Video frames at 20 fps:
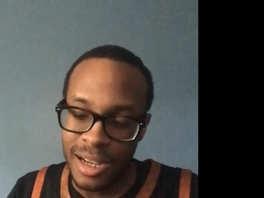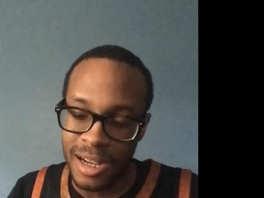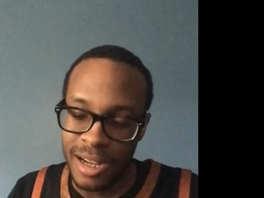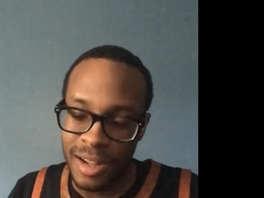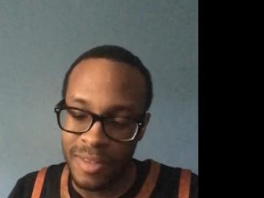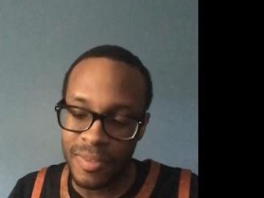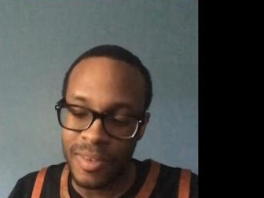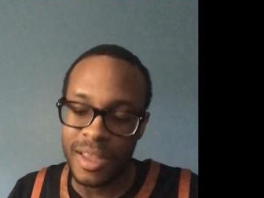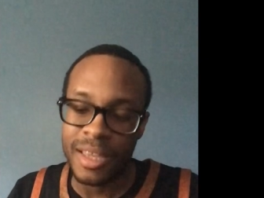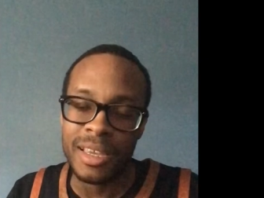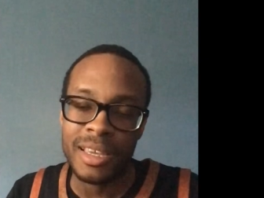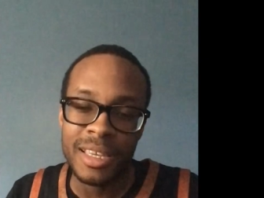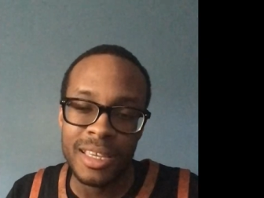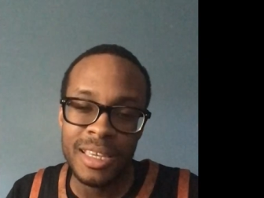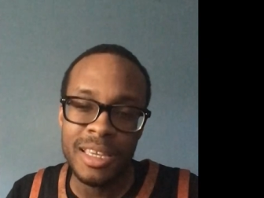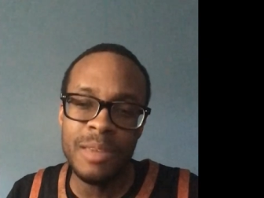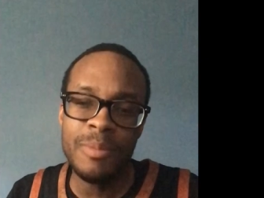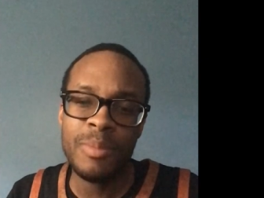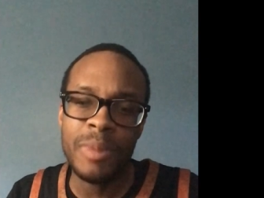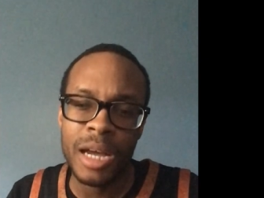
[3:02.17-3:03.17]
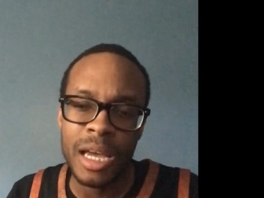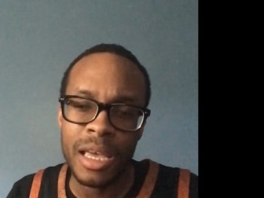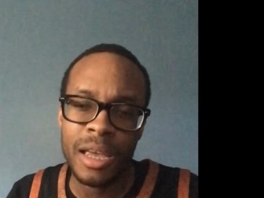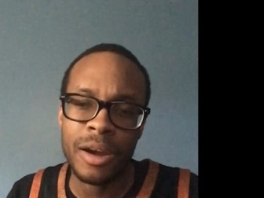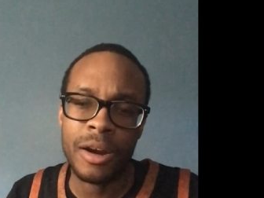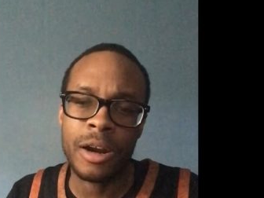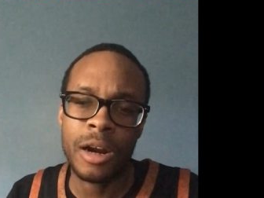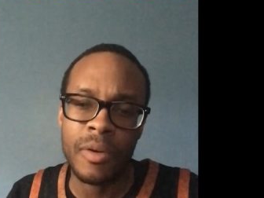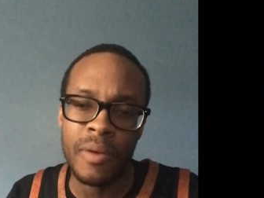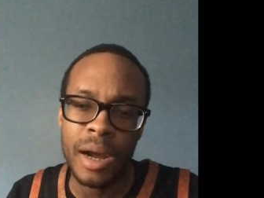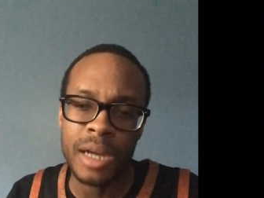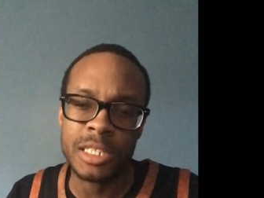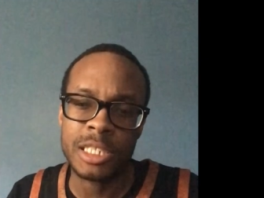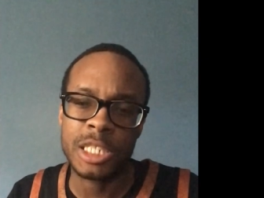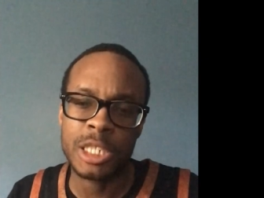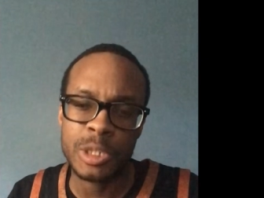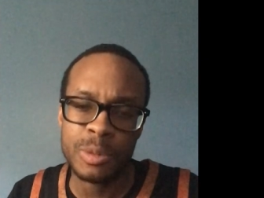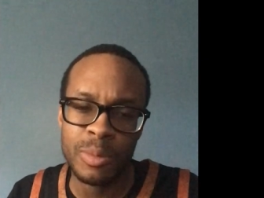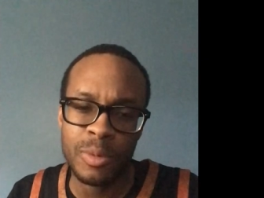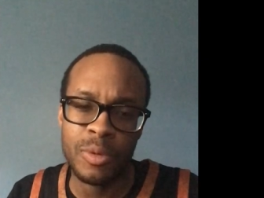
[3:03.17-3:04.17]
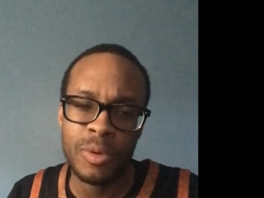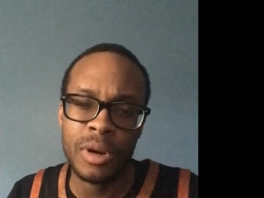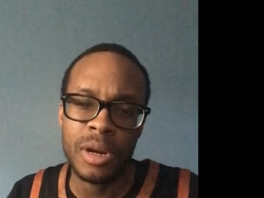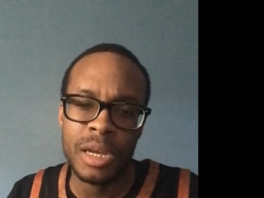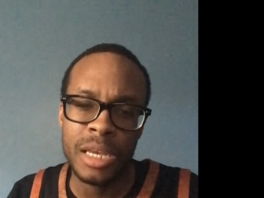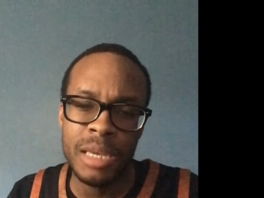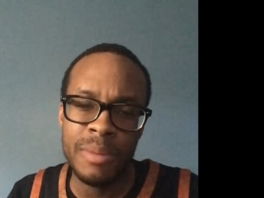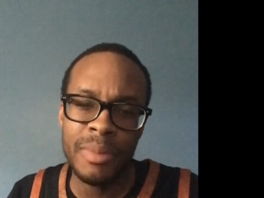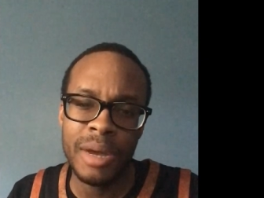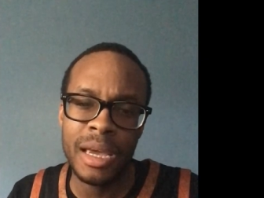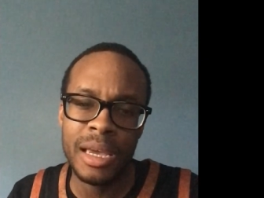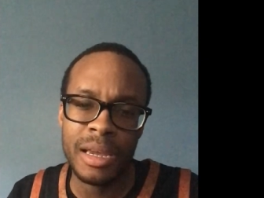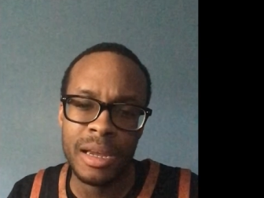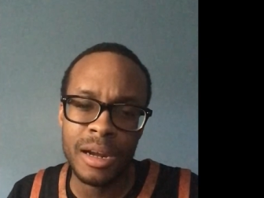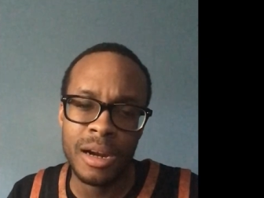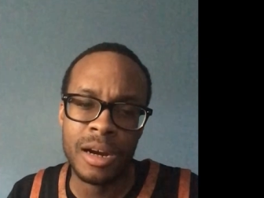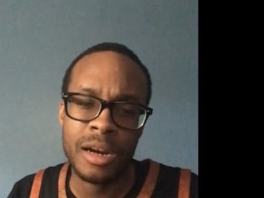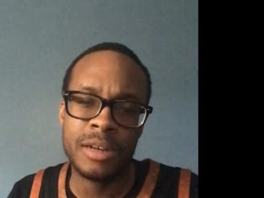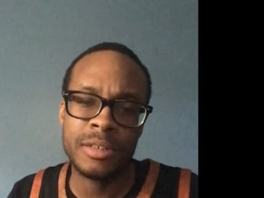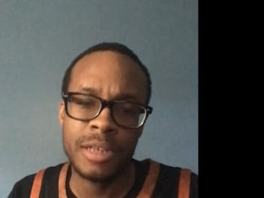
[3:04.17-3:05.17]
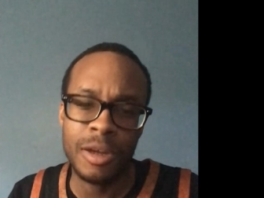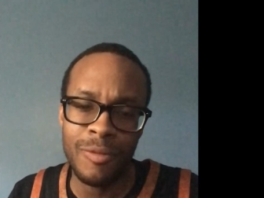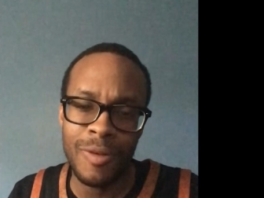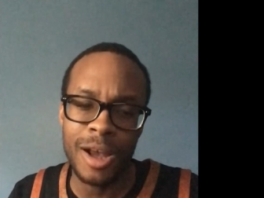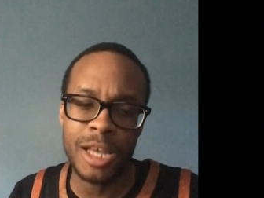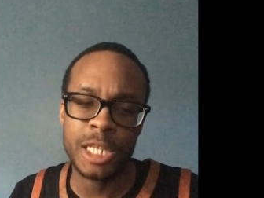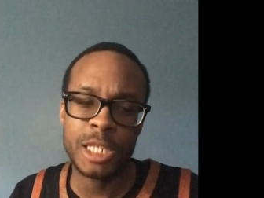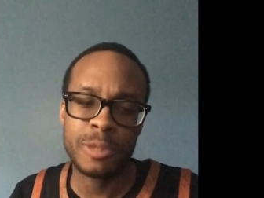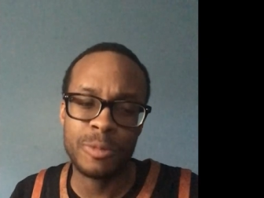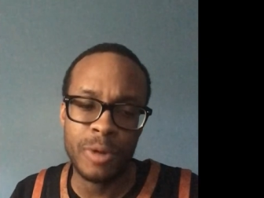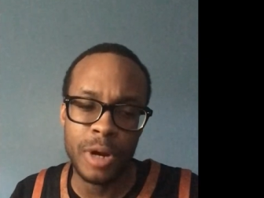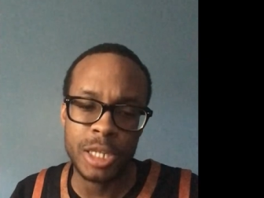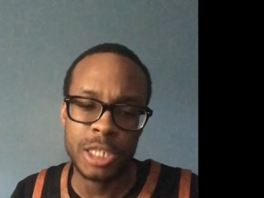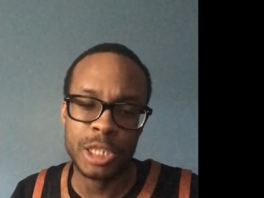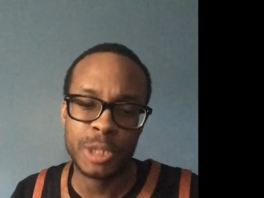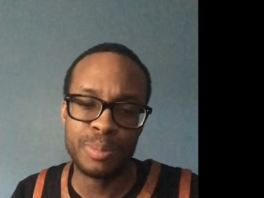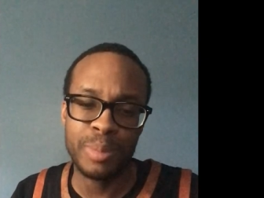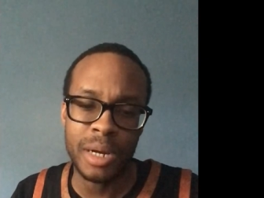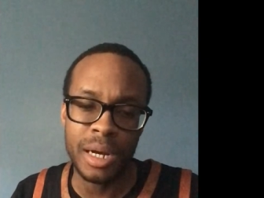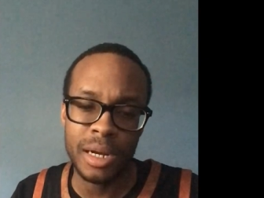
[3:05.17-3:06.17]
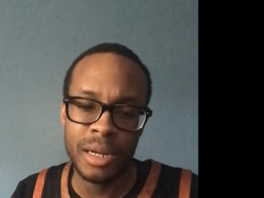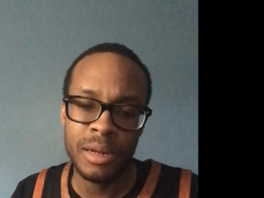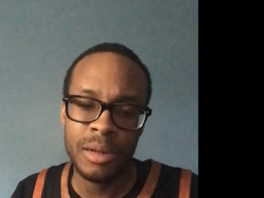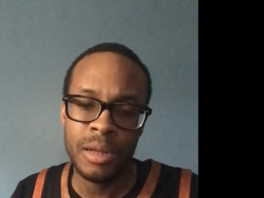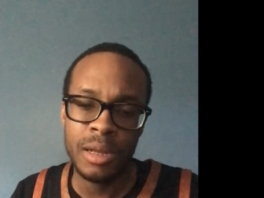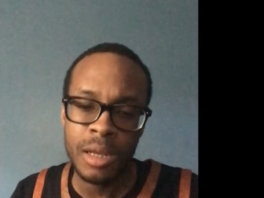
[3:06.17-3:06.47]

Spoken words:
I'm like, he might earn himself a roster spot.